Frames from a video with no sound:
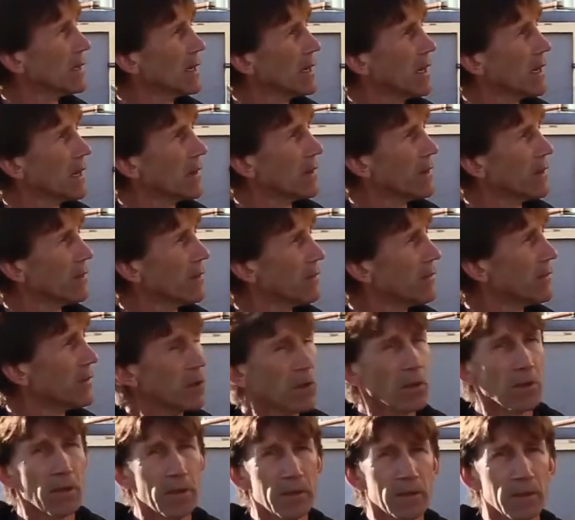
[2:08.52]
and the
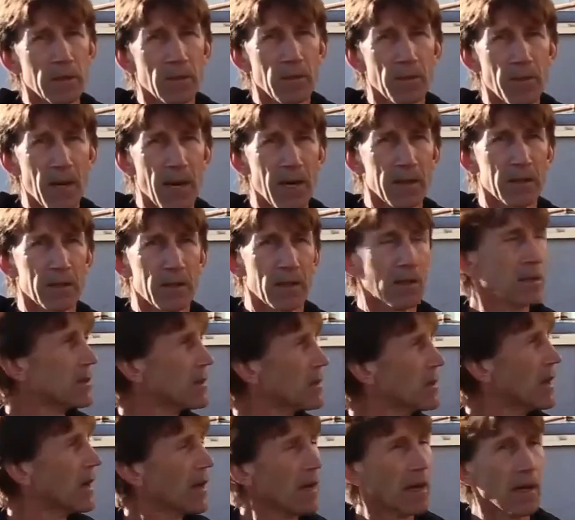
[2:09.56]
fill and compacted
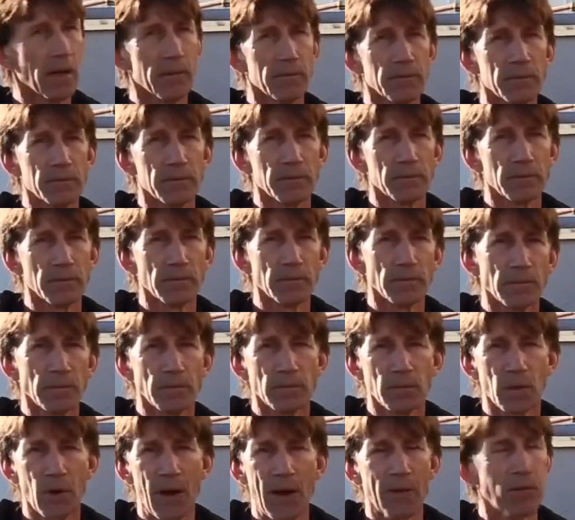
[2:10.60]

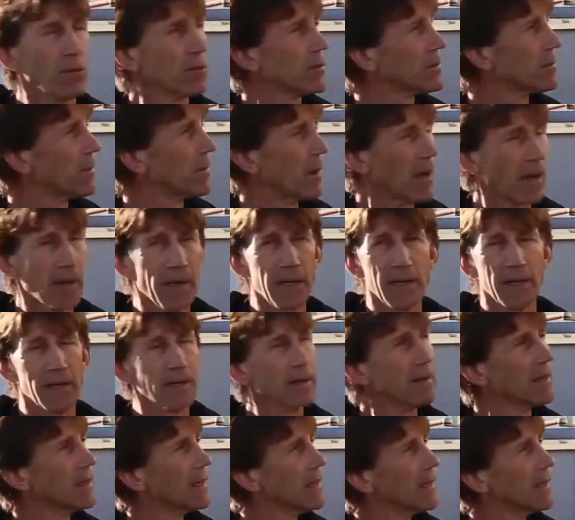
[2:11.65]
gravels behind it.